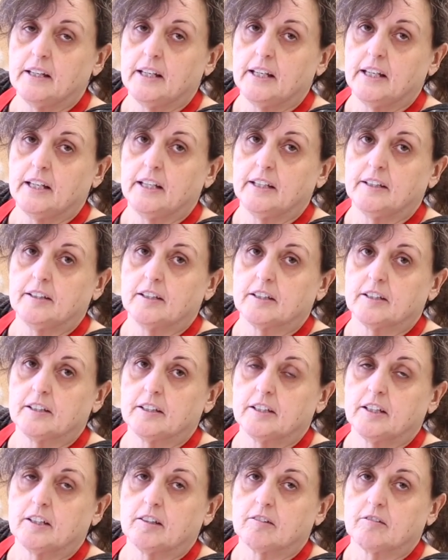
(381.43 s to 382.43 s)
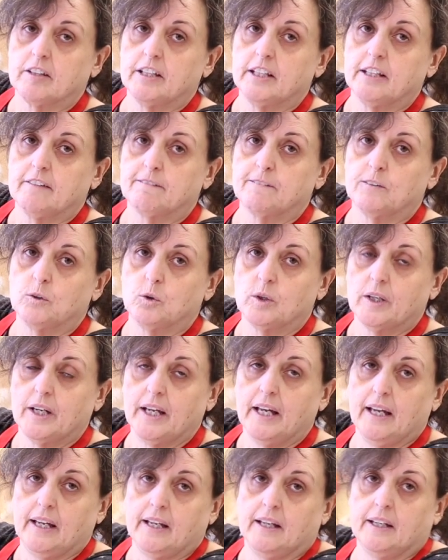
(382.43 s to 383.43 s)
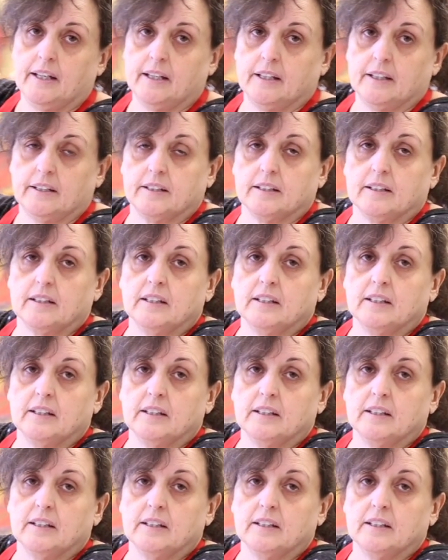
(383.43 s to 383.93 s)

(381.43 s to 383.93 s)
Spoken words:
a dark gray forehead.